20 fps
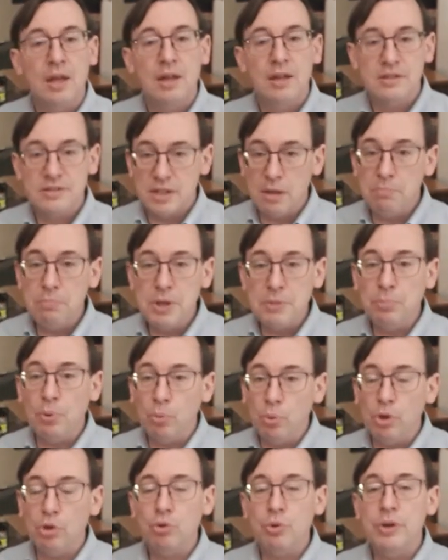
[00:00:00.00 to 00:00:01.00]
Some people
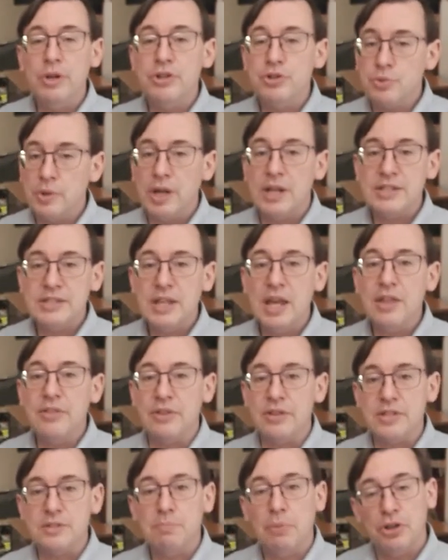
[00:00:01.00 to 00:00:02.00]
will cringe when I say
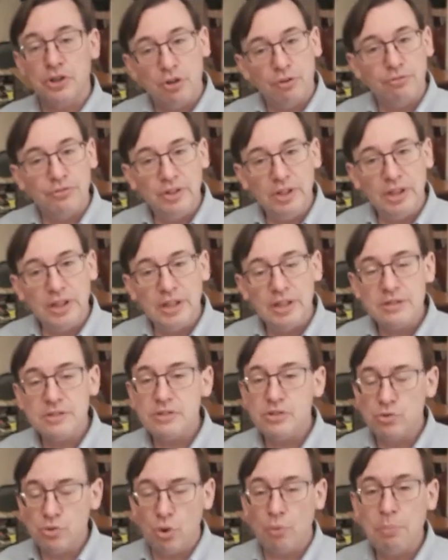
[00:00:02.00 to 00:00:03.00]
this, but your
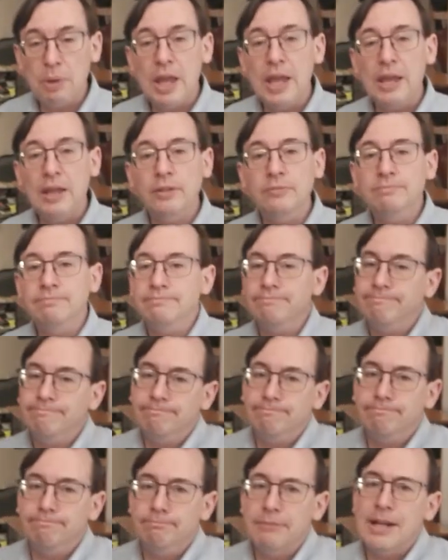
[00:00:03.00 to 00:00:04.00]
feelings, your pain,
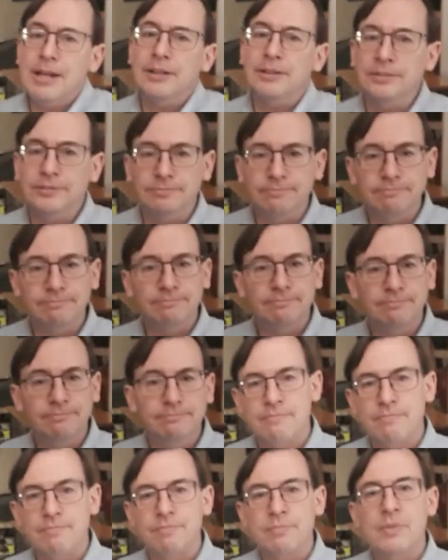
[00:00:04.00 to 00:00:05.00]
meh.
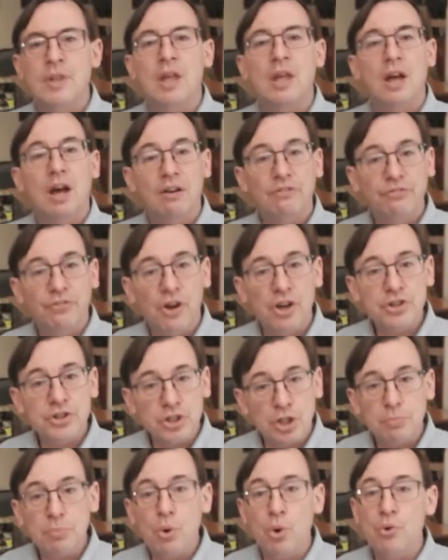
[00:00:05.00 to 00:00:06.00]
A
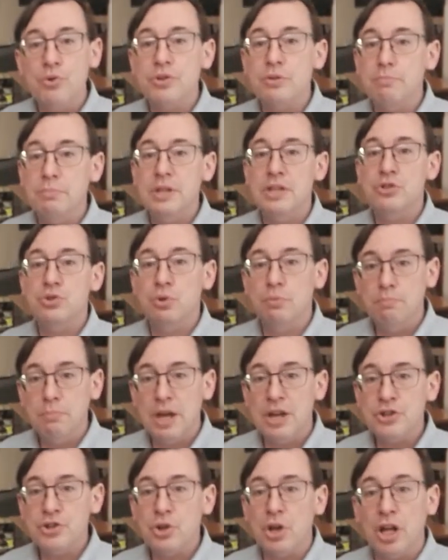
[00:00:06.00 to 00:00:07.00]
functional approach means you
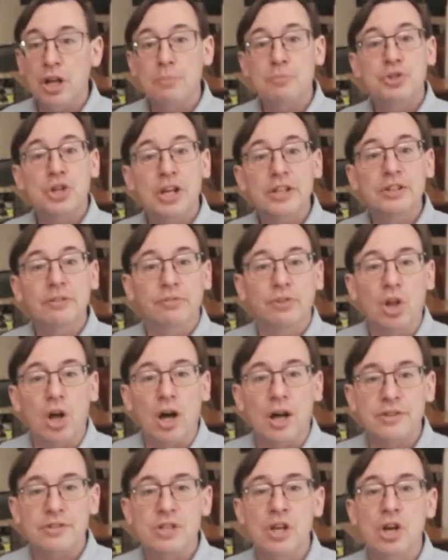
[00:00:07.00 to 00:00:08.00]
measure an objective
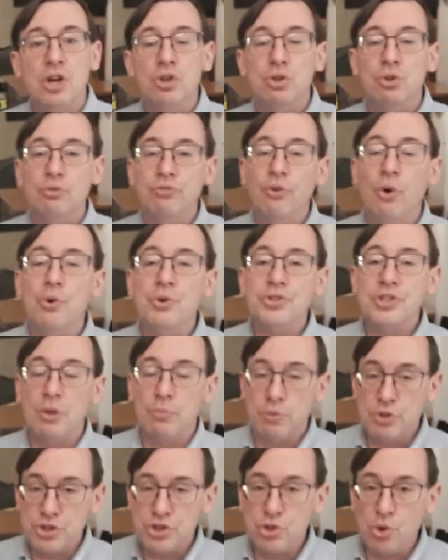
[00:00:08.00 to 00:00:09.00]
loss. You focus on
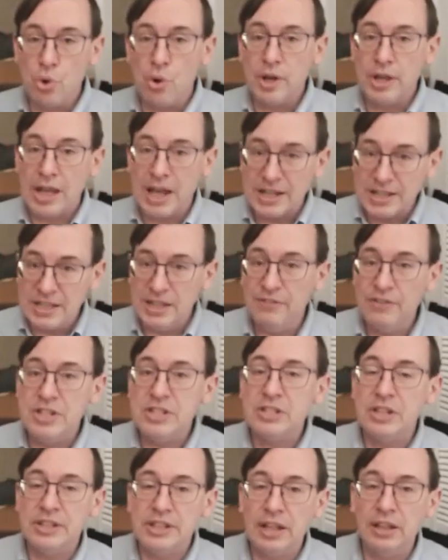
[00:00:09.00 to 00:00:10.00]
restoring
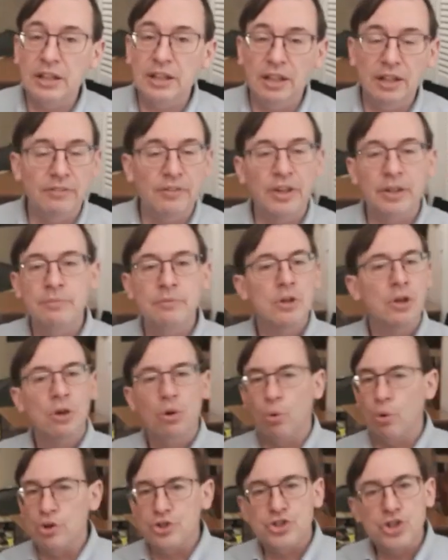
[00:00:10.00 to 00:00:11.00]
activities of daily living
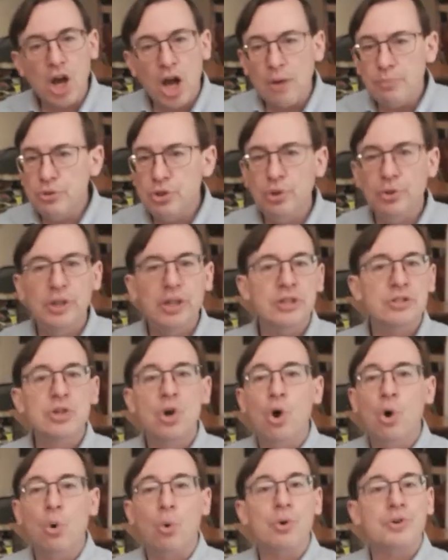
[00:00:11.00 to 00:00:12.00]
or job duties
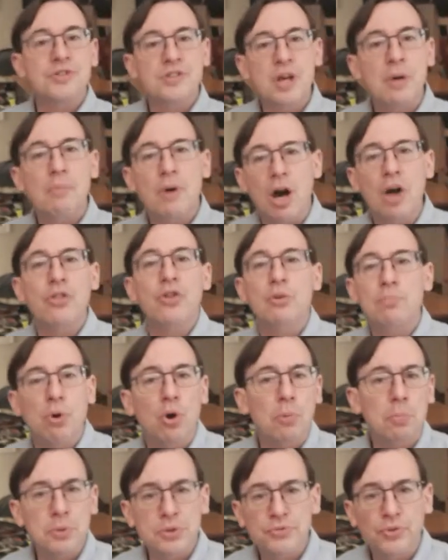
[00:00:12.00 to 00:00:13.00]
or some other
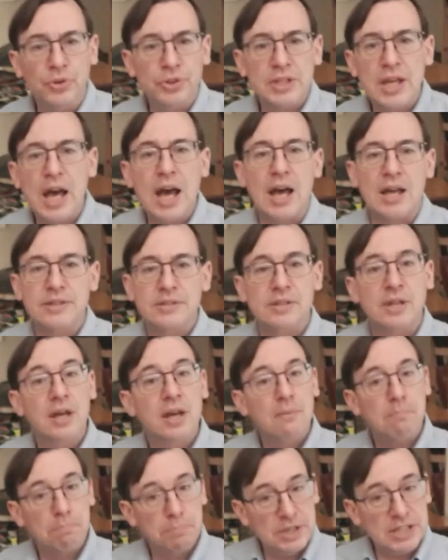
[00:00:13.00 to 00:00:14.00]
purposeful task.
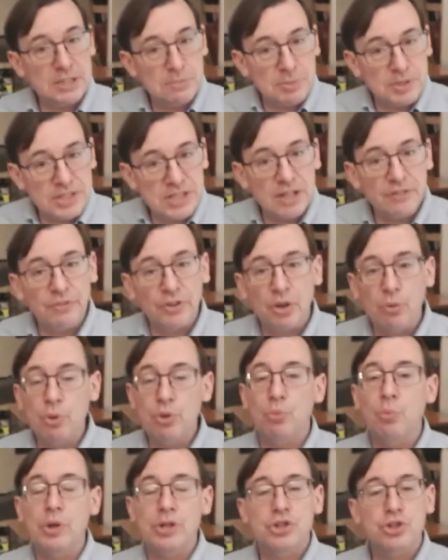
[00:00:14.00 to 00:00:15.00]
Be specific
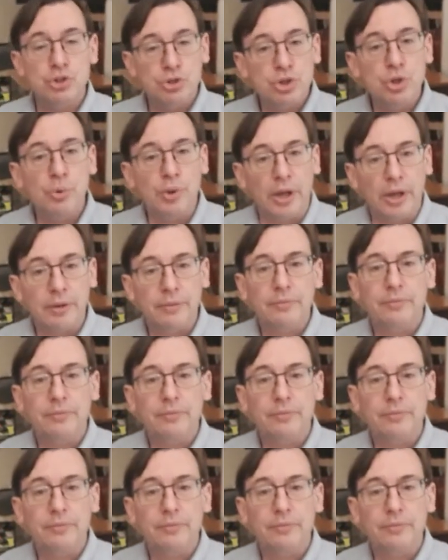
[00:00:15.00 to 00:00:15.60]
with what you're doing.